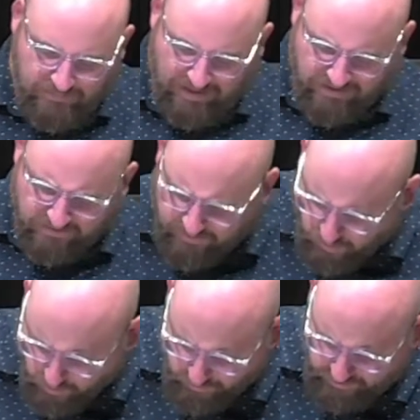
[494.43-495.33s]
as
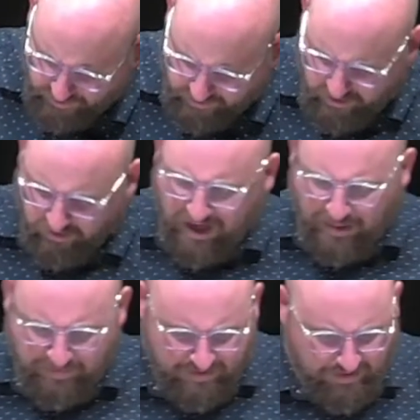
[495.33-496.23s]
fools. They're
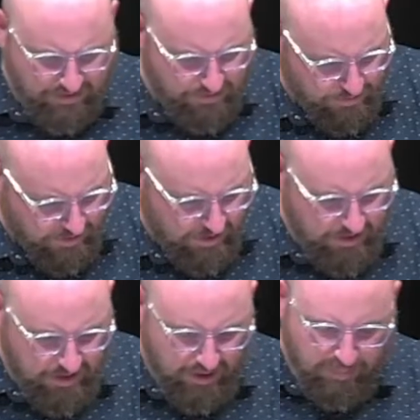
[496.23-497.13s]
corrupt. They do
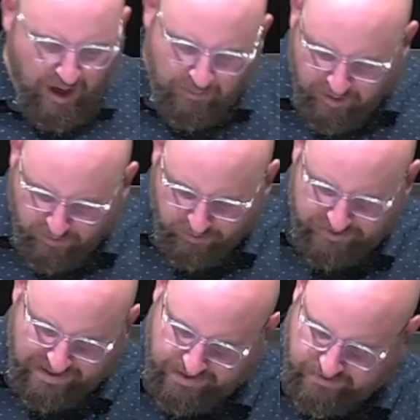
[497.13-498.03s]
abominable
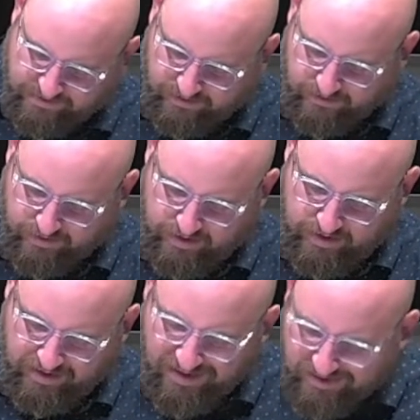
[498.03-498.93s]
deeds. They're
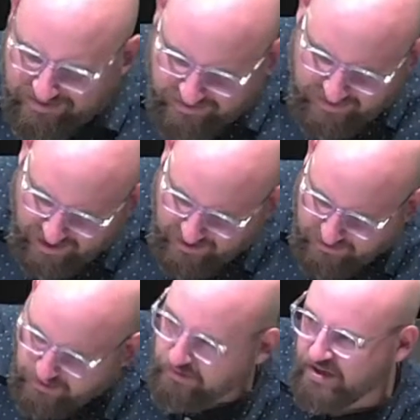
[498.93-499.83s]
is none
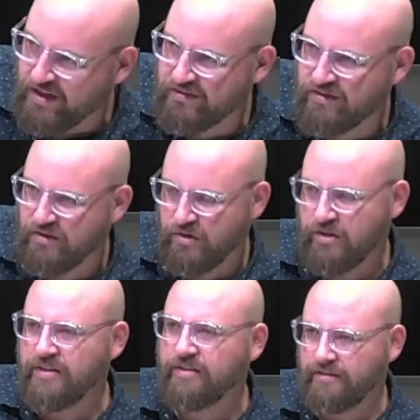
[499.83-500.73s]
who does
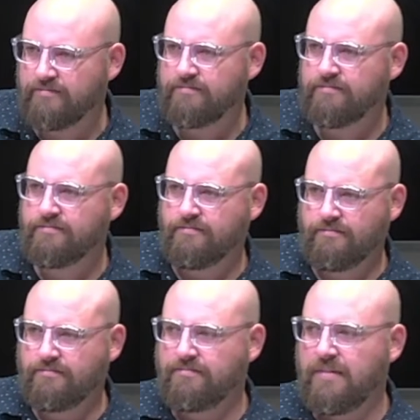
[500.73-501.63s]
good.
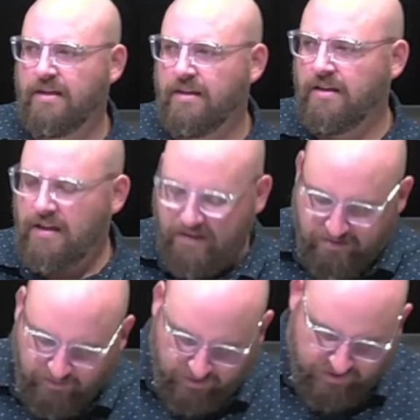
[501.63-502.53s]
And then
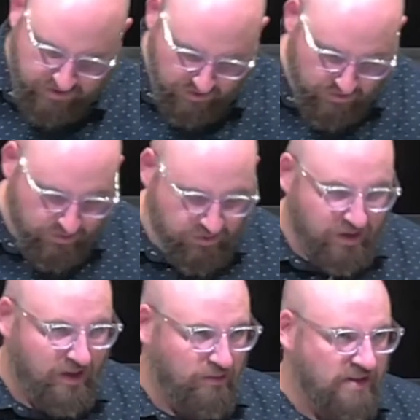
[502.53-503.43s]
in verse 2,
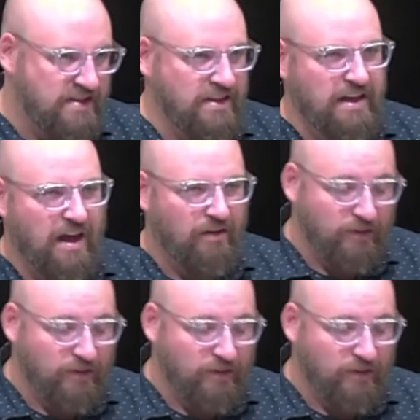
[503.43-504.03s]
we see how the